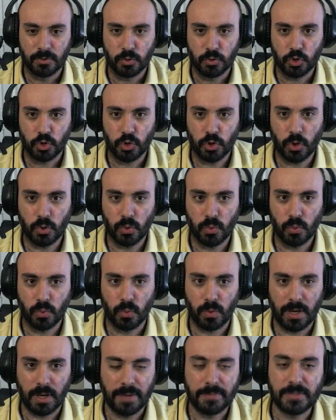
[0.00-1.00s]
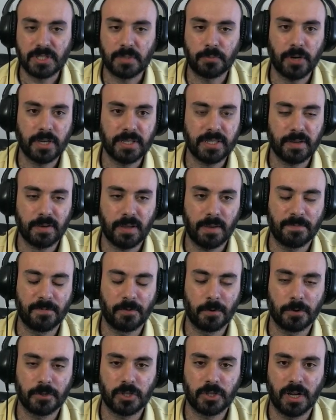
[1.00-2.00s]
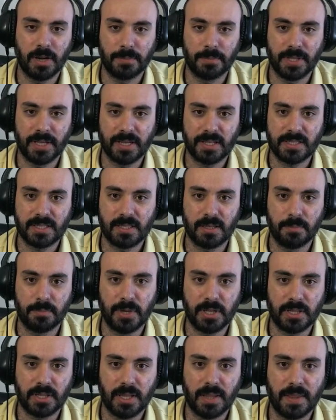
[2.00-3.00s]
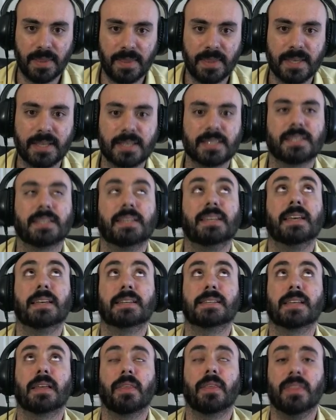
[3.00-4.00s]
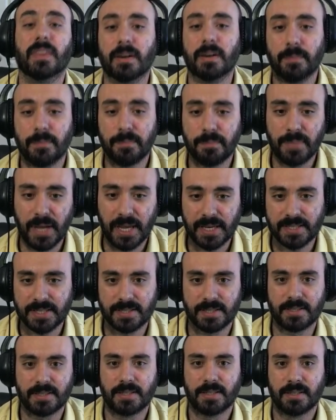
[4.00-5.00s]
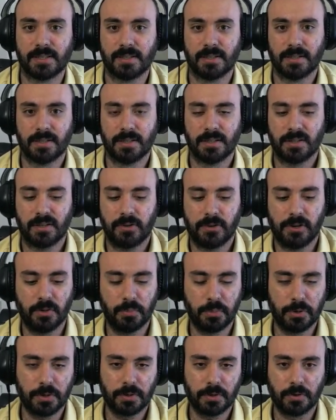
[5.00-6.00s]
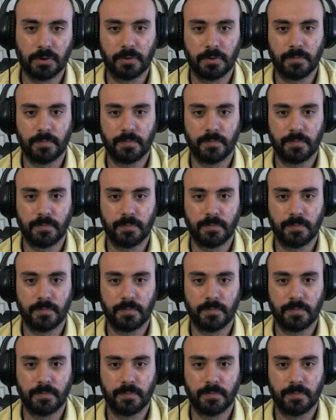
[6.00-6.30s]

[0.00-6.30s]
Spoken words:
So, I'm surprised I kept Forge Complex, but this is the best opener.